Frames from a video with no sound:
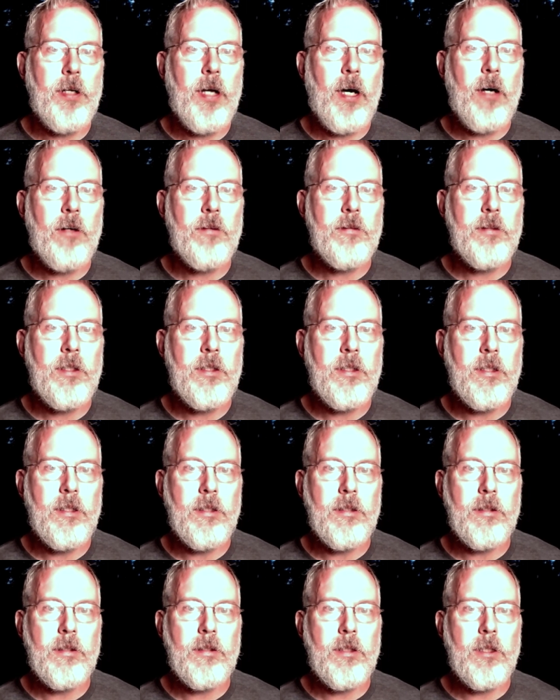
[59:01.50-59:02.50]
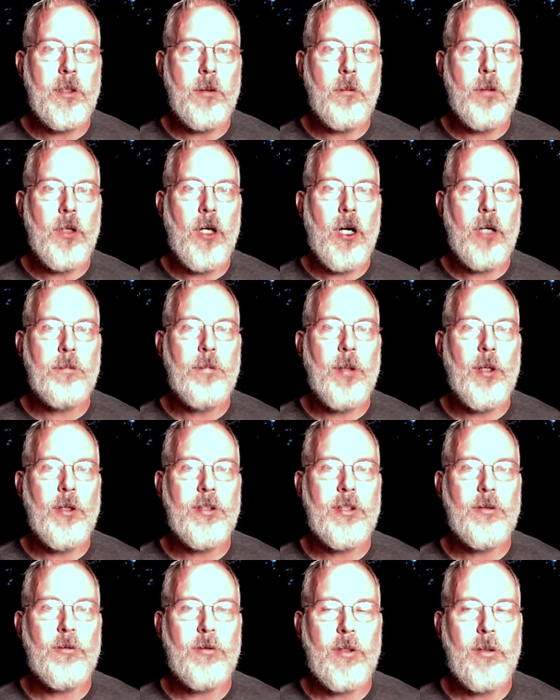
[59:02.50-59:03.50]
out in a, in a blog
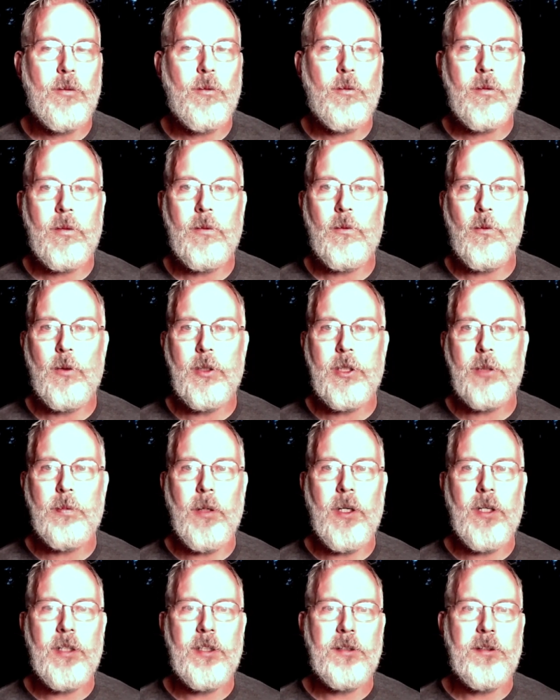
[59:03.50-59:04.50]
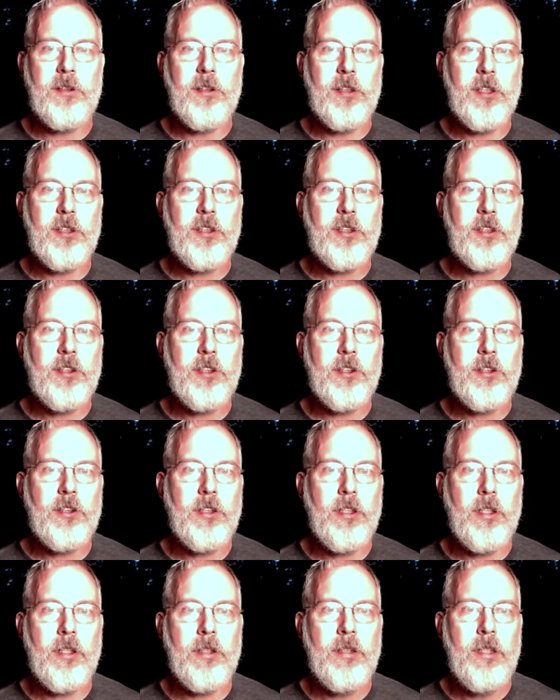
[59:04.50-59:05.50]
post responding to this that,
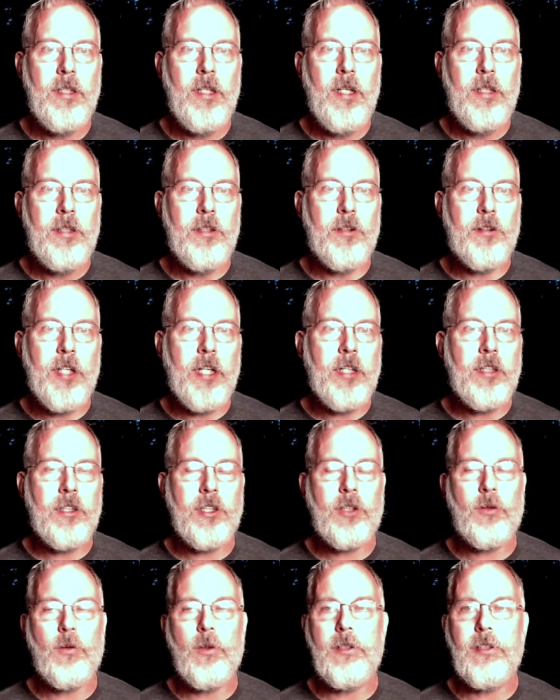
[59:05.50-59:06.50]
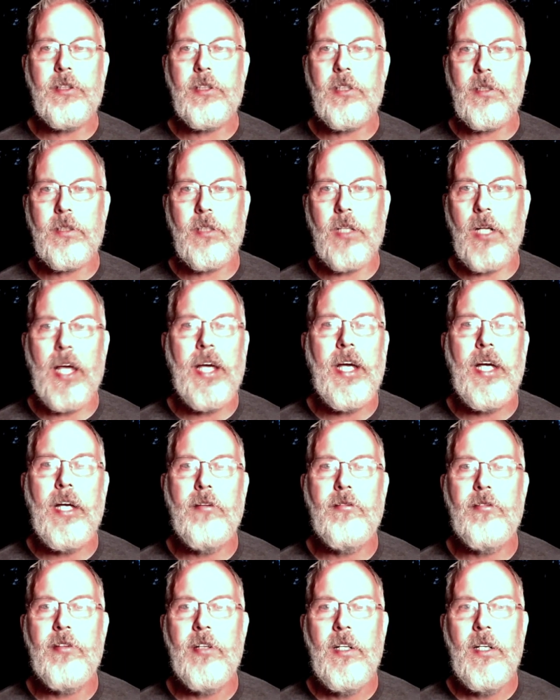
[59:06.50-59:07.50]
uh, you know, the English word
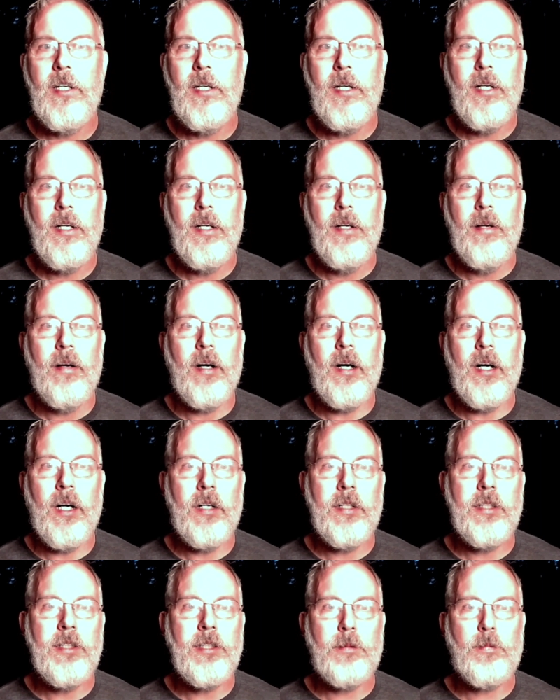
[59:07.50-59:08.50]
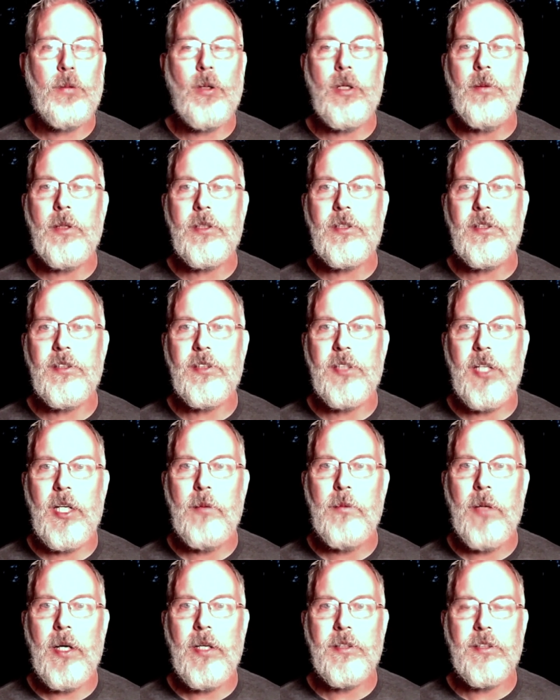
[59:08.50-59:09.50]
slave uh, is pretty much the
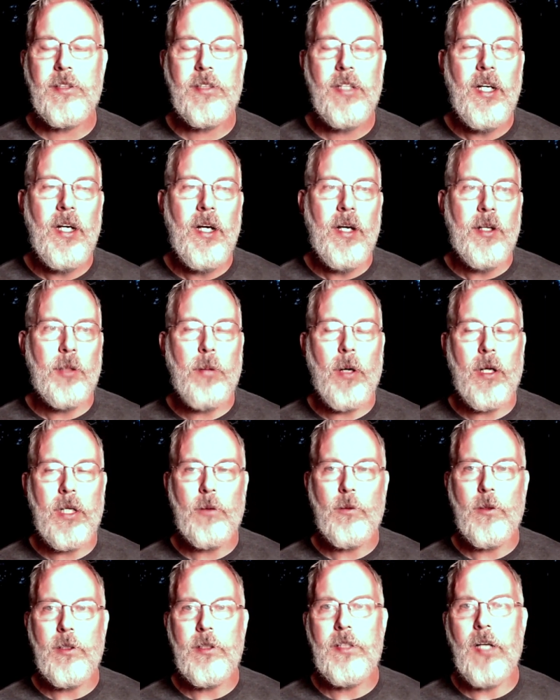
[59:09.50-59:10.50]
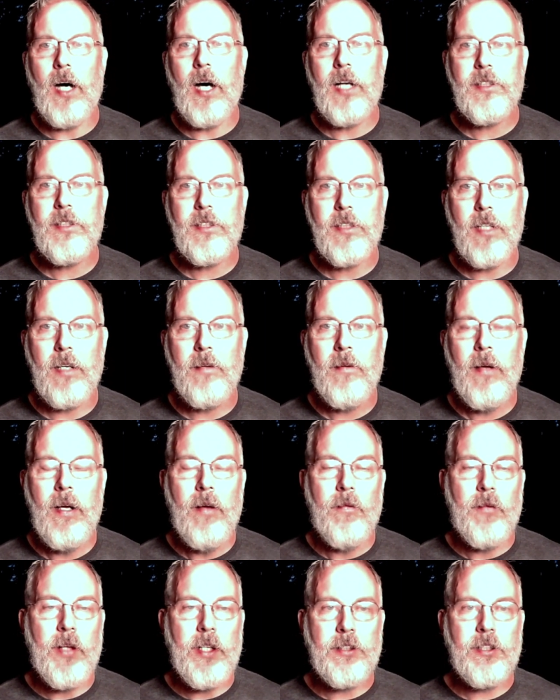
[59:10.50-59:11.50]
same as the Pali word dasa,
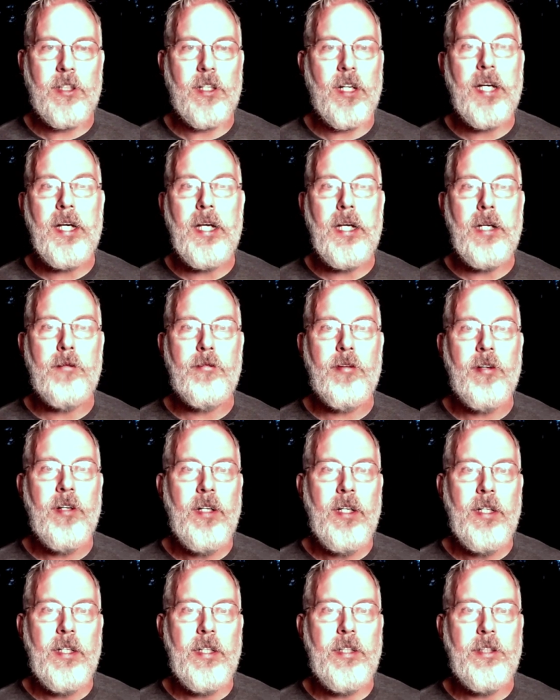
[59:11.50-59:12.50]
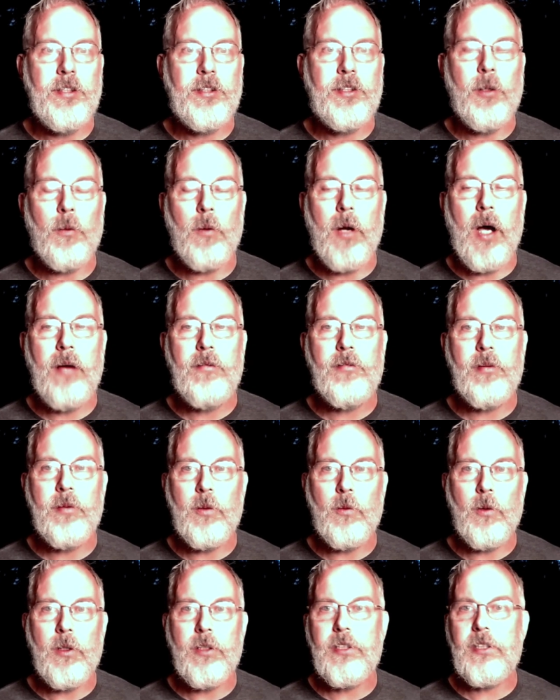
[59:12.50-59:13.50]
that slave is derived from
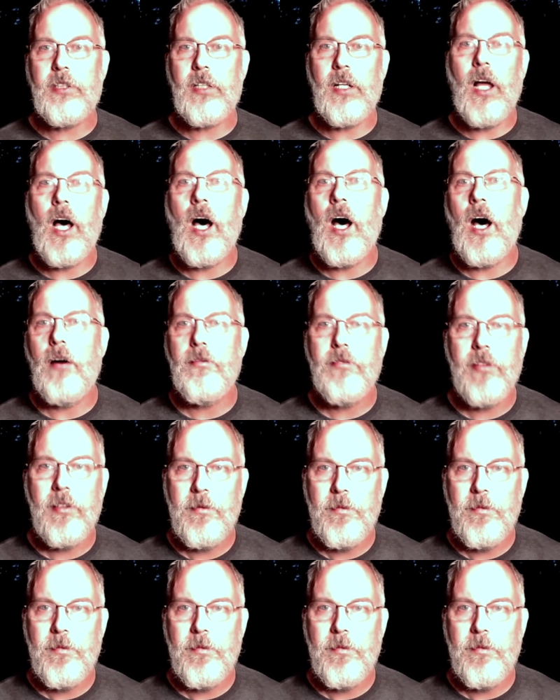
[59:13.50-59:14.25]
the word Slav